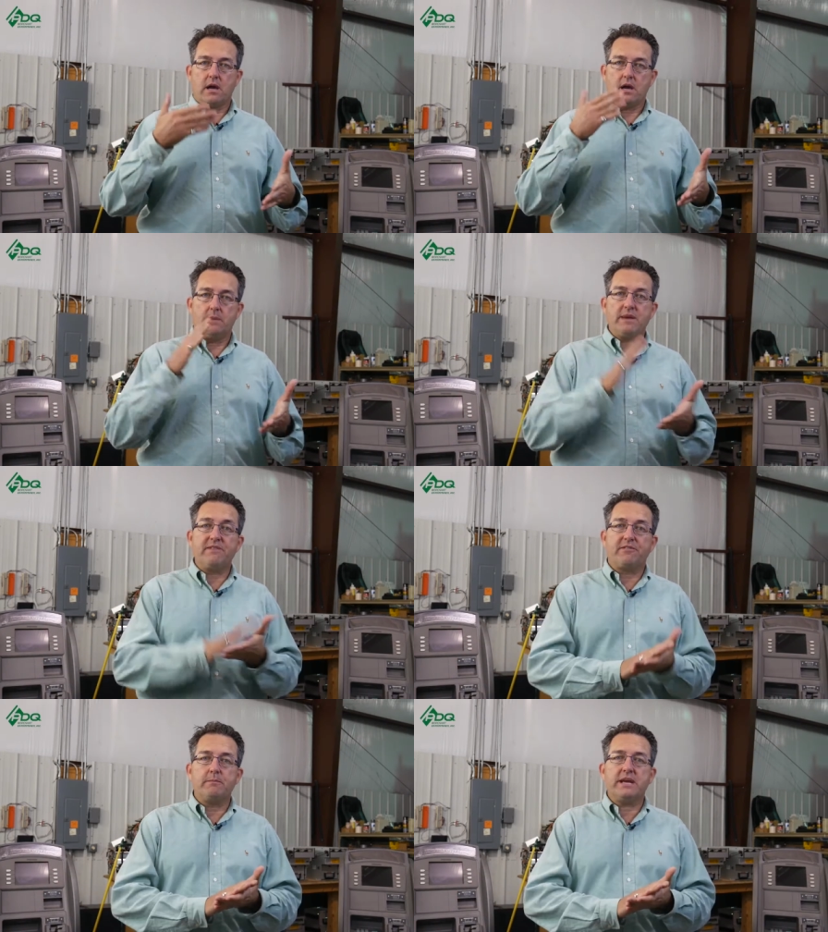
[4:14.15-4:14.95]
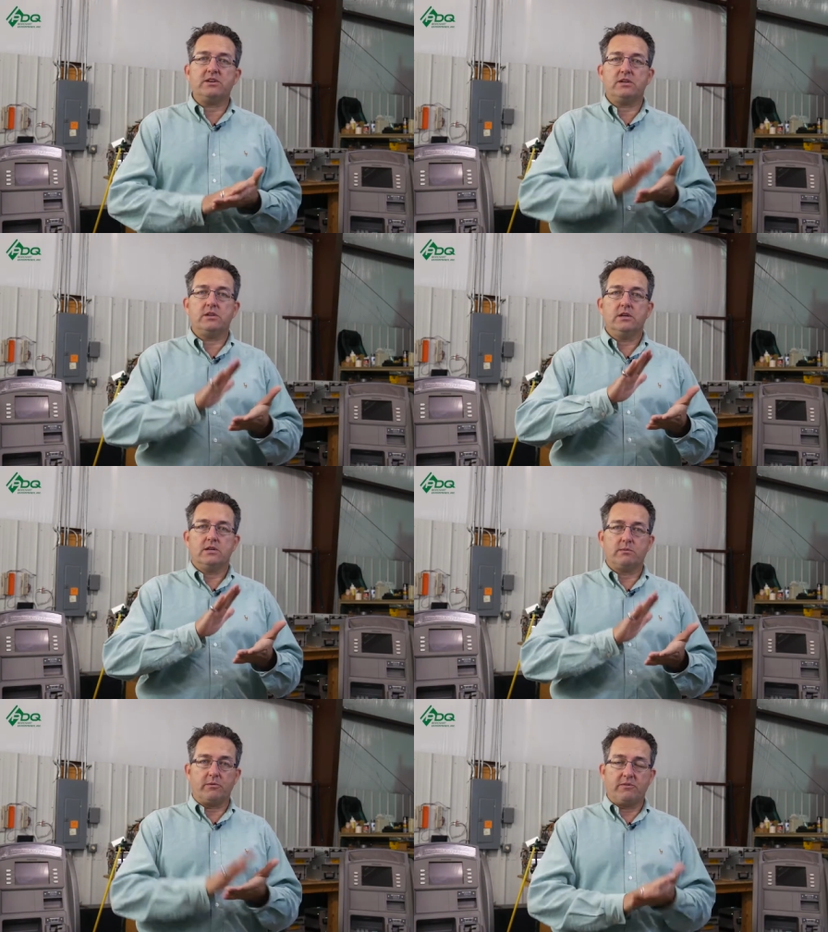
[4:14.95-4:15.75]
um, information
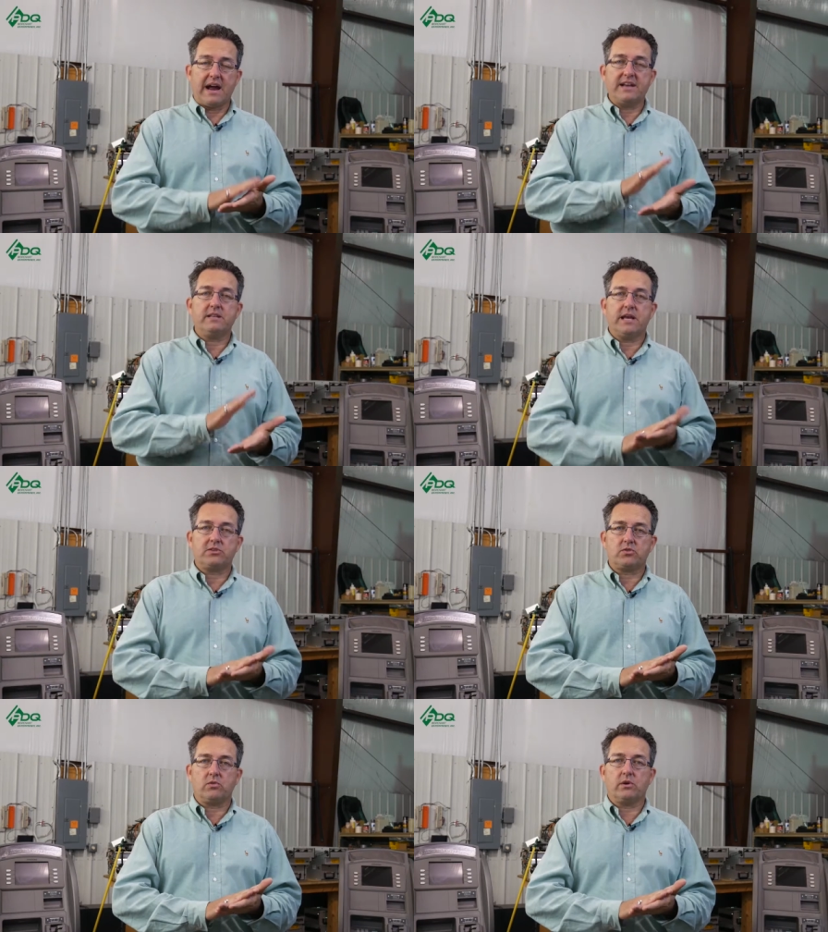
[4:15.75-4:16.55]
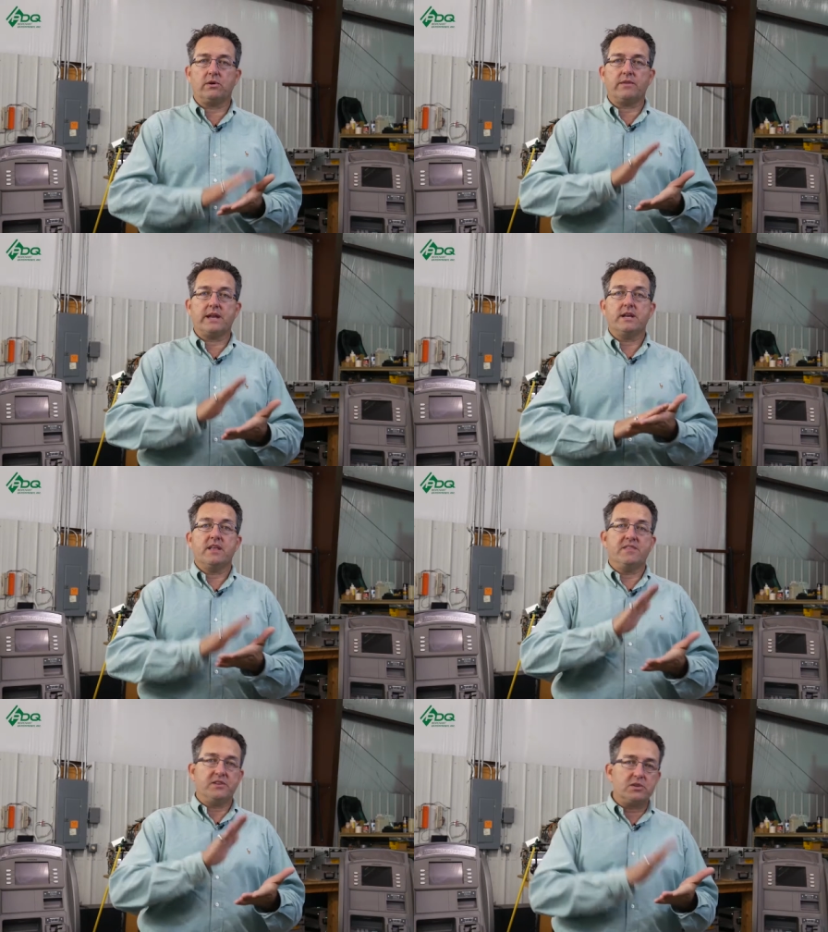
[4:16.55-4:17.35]
to provide to that store owner that
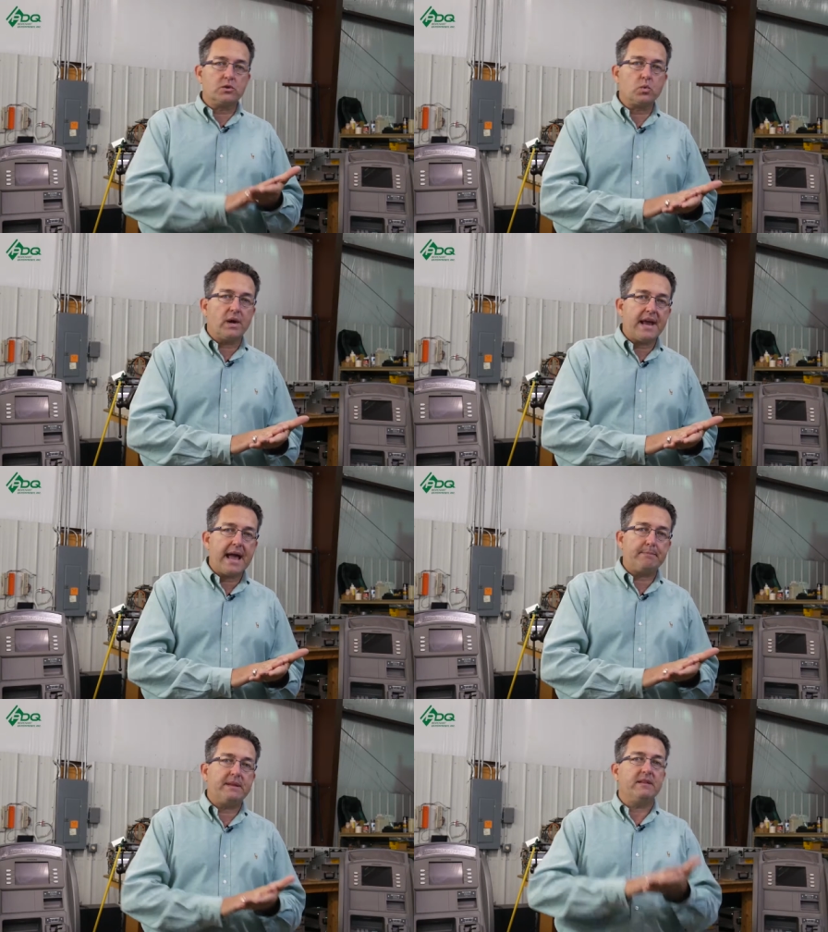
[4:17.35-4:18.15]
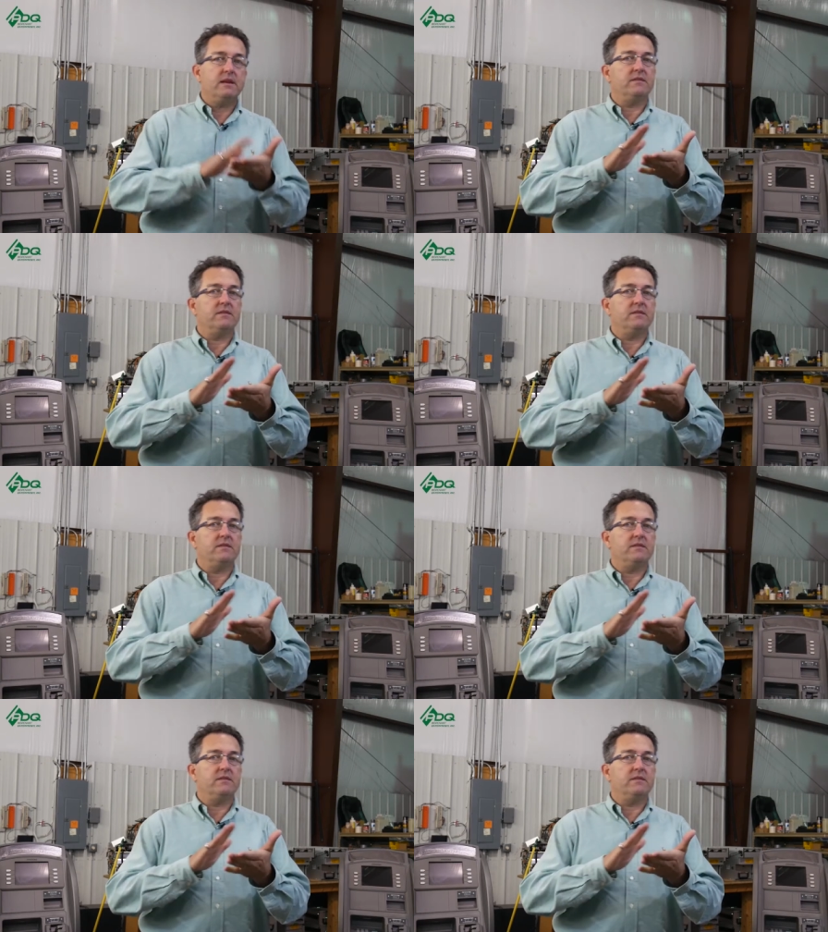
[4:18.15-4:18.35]
this is what happened,